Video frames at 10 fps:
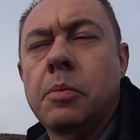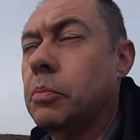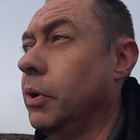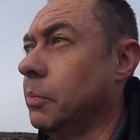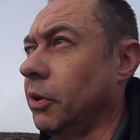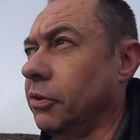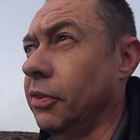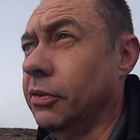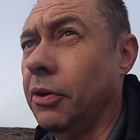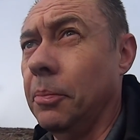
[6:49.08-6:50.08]
Pretty much
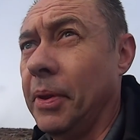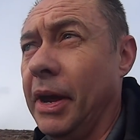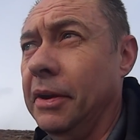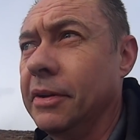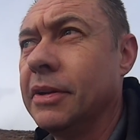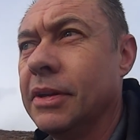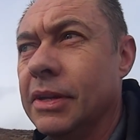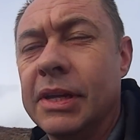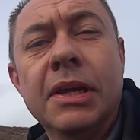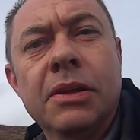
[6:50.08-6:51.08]
at the top now.
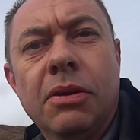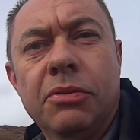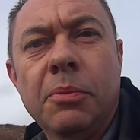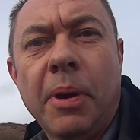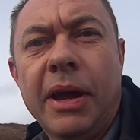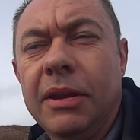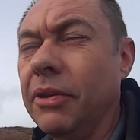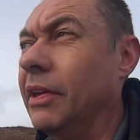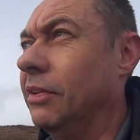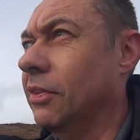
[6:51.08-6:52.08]
Not too bad, a
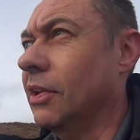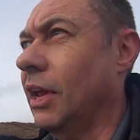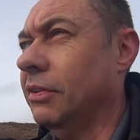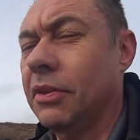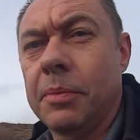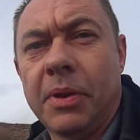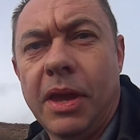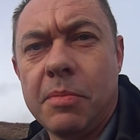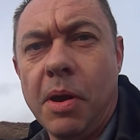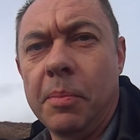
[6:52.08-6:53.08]
lot easier than last time I
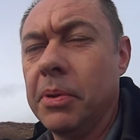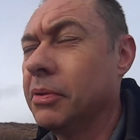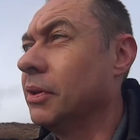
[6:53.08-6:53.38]
came up.